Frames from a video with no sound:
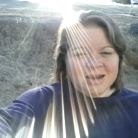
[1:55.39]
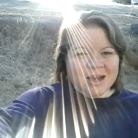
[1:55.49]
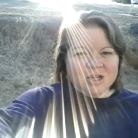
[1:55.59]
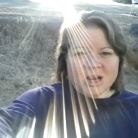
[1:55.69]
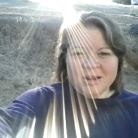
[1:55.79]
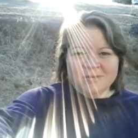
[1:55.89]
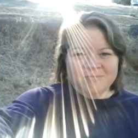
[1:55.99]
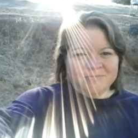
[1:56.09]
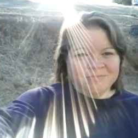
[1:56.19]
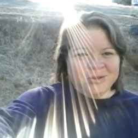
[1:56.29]
I try to,
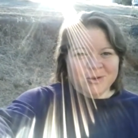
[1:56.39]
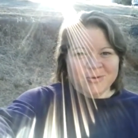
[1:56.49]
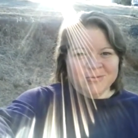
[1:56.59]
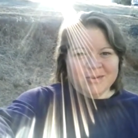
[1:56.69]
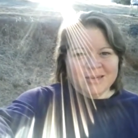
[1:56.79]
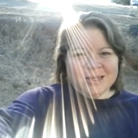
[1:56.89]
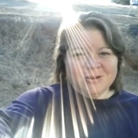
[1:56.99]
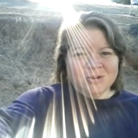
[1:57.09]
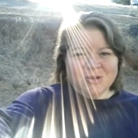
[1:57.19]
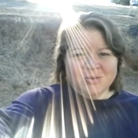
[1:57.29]
you know, get her
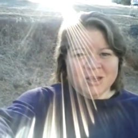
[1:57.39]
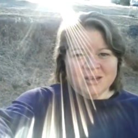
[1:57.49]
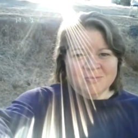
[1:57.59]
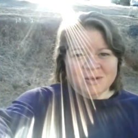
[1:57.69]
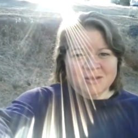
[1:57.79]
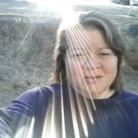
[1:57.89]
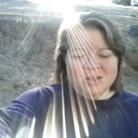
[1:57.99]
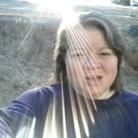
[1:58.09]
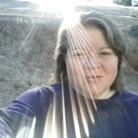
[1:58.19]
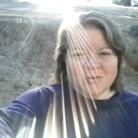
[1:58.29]
to do things, but she
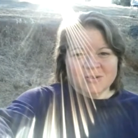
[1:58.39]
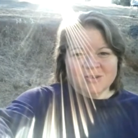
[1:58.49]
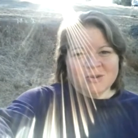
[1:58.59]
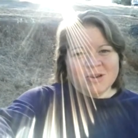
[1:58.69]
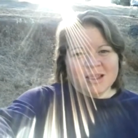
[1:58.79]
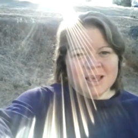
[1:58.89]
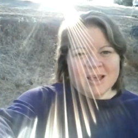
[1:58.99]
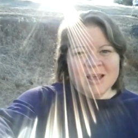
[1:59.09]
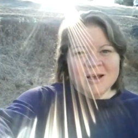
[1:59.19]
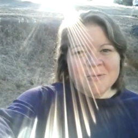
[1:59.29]
never wants to do anything.
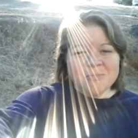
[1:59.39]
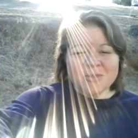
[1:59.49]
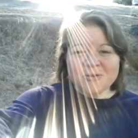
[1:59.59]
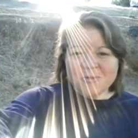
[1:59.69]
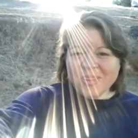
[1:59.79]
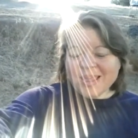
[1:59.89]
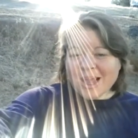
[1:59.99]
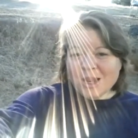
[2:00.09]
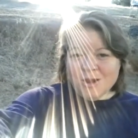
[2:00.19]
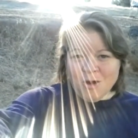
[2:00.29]
But there's one thing
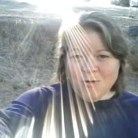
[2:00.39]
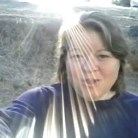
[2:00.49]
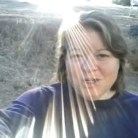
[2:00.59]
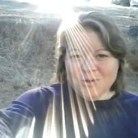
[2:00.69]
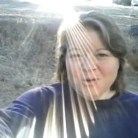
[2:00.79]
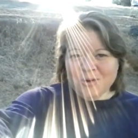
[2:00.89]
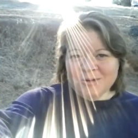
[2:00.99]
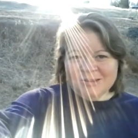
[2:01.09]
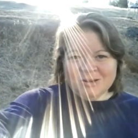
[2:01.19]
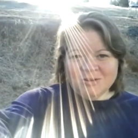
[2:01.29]
I know that she will
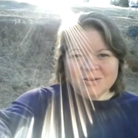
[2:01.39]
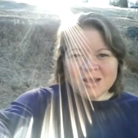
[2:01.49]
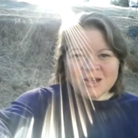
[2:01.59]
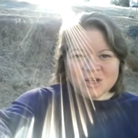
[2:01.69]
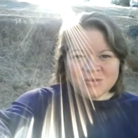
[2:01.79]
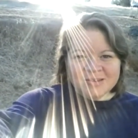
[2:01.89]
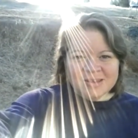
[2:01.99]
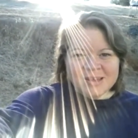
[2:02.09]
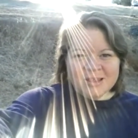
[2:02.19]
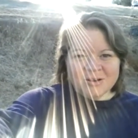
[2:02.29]
always do, and, and she was
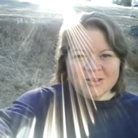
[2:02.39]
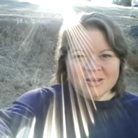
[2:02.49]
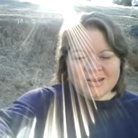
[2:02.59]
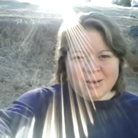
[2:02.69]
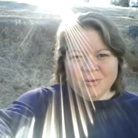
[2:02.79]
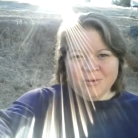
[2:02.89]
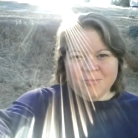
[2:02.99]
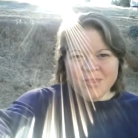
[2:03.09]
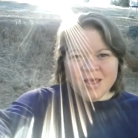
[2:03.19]
sitting there at the table,